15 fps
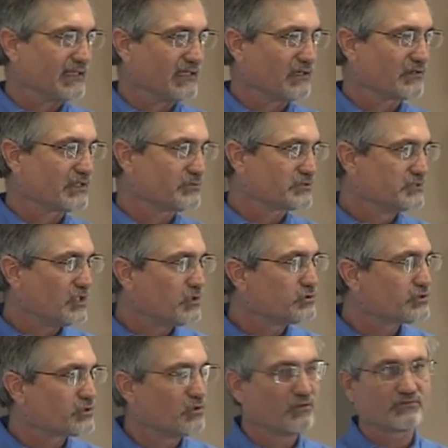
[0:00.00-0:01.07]
You know, there was no
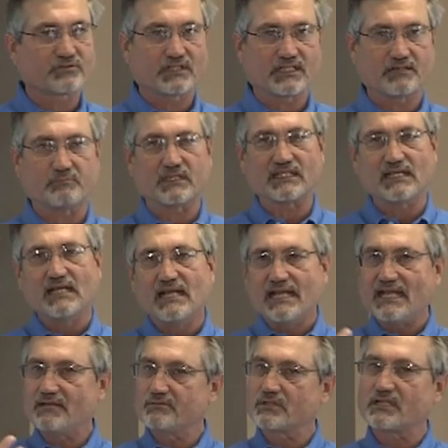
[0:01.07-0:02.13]
school for him, and
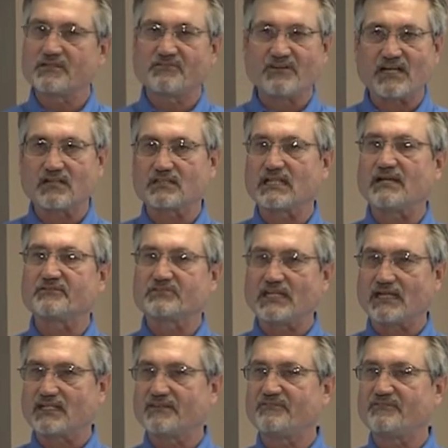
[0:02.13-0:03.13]
he really felt left out.